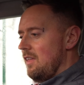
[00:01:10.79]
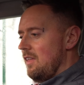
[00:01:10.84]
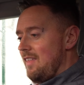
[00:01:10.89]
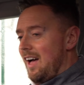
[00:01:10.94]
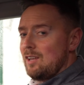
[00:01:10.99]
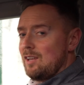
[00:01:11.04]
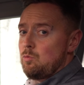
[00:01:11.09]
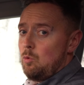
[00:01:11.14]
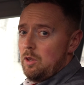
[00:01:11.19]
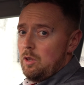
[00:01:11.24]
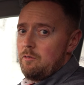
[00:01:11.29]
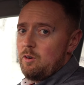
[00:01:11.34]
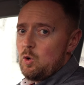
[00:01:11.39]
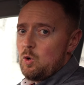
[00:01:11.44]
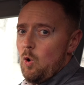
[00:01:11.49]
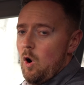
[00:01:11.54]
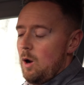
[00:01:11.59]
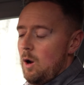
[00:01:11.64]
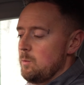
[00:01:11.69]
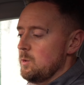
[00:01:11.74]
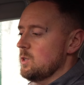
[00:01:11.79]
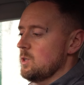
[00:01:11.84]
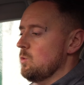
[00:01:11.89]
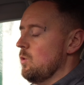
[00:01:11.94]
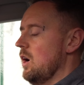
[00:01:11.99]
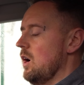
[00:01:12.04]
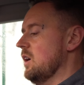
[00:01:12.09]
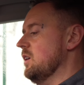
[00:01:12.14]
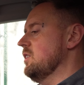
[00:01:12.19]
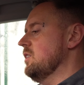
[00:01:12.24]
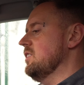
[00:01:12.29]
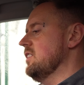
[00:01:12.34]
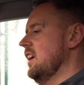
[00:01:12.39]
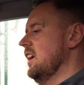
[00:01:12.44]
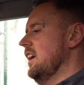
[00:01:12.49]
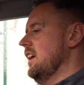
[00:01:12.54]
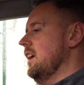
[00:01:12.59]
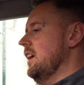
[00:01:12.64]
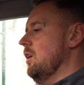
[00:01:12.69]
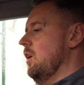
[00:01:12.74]
That's what the requirements were, because
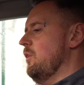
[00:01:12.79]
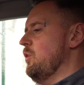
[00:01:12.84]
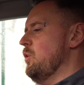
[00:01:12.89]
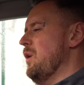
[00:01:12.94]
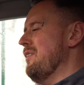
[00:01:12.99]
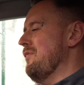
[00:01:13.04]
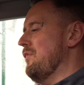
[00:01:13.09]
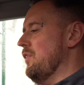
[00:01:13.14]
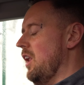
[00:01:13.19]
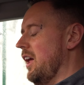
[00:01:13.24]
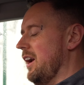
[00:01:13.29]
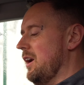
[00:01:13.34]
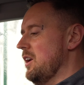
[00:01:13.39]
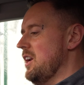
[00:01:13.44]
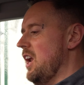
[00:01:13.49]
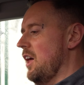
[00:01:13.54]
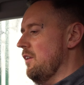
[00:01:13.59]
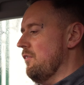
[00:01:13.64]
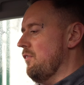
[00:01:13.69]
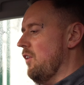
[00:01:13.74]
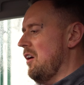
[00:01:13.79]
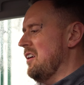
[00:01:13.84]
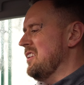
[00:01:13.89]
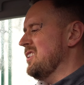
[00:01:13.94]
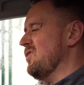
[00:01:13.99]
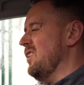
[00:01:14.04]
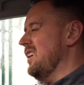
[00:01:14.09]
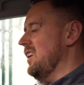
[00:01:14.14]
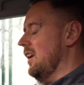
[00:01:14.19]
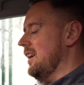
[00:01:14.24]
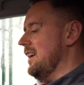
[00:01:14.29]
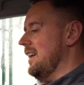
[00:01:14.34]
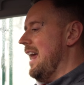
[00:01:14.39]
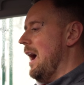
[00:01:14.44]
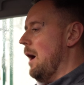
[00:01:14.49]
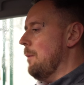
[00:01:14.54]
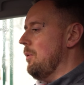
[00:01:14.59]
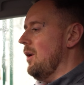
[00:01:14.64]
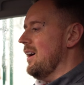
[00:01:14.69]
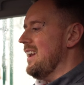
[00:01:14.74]
if we went for like another floating screen like an
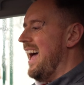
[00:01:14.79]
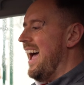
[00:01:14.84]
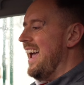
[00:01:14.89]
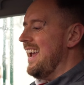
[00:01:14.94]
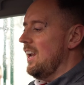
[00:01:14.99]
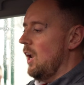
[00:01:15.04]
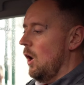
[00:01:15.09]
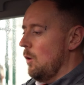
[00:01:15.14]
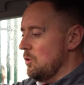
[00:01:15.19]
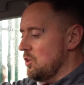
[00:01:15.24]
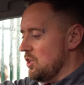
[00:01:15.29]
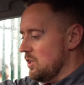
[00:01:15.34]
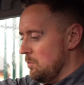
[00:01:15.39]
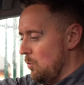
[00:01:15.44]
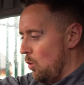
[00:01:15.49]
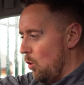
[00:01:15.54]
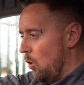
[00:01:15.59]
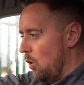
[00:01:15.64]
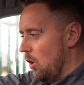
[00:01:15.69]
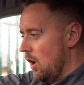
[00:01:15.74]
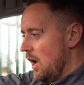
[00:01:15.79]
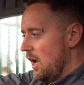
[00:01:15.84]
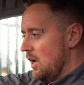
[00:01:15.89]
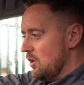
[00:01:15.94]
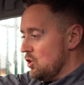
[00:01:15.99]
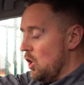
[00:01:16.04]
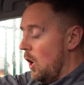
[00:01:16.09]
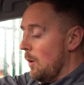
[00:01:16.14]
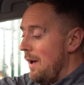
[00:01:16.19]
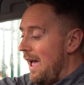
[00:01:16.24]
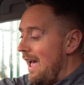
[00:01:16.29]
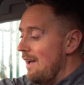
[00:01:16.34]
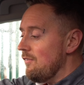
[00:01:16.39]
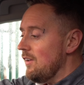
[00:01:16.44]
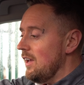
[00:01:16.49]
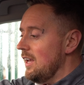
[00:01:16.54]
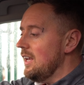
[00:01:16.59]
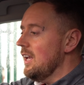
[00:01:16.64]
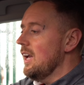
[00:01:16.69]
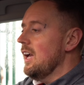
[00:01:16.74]
Alpine Halo, which is more top
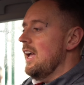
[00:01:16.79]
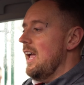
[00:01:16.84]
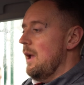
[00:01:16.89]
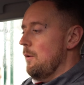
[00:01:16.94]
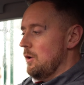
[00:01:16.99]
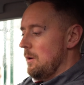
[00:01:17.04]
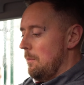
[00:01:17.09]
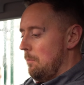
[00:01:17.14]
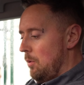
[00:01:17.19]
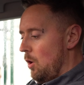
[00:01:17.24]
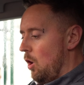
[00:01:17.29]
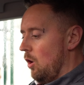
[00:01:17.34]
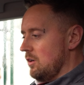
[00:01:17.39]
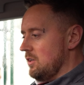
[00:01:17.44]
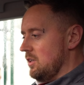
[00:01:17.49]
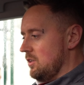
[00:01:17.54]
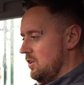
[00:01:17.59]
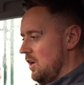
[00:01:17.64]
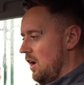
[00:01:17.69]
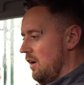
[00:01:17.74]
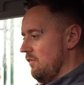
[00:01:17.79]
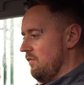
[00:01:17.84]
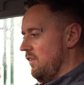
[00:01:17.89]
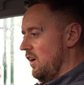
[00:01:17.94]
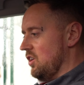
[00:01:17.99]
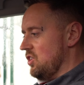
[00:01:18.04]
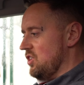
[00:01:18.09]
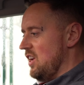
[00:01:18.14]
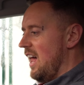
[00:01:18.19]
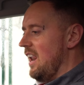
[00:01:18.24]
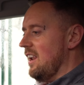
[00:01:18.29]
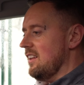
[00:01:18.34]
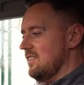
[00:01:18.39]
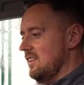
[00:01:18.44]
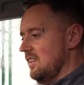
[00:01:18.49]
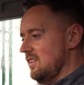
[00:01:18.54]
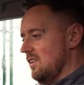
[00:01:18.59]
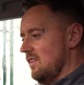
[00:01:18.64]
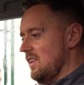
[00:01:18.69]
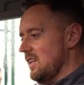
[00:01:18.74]
heavy, it would have blocked certain
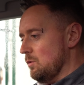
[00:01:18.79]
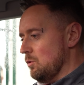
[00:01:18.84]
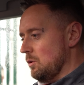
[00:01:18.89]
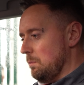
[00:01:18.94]
functionality. So this was